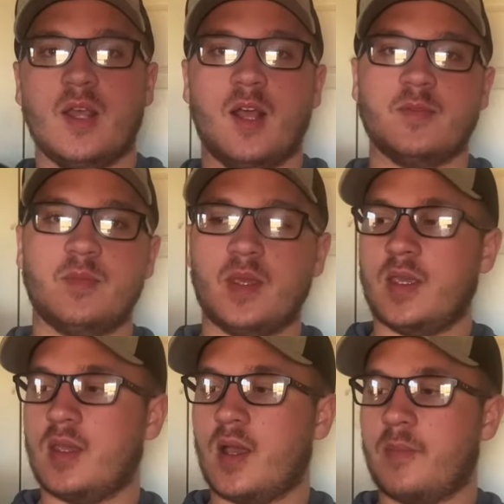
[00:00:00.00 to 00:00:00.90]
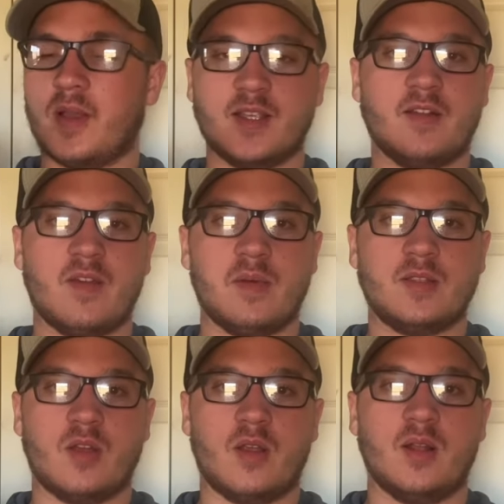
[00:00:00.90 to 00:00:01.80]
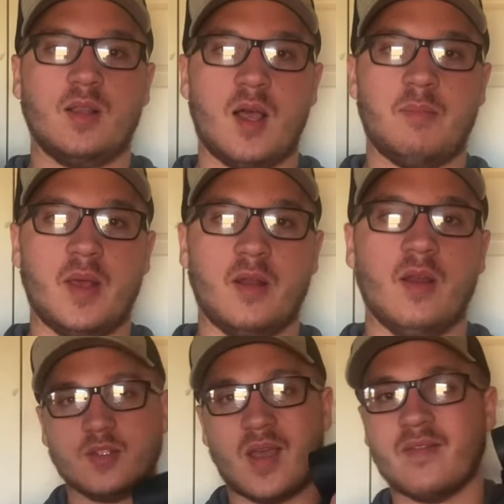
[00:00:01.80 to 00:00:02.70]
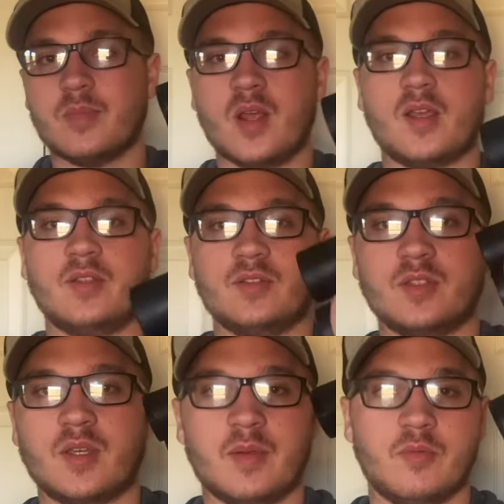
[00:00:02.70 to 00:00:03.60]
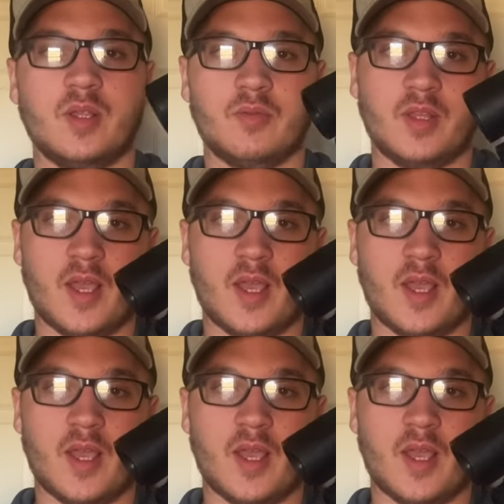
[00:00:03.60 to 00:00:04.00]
it helps me um, identify my target a lot better. So having binoculars can be really, really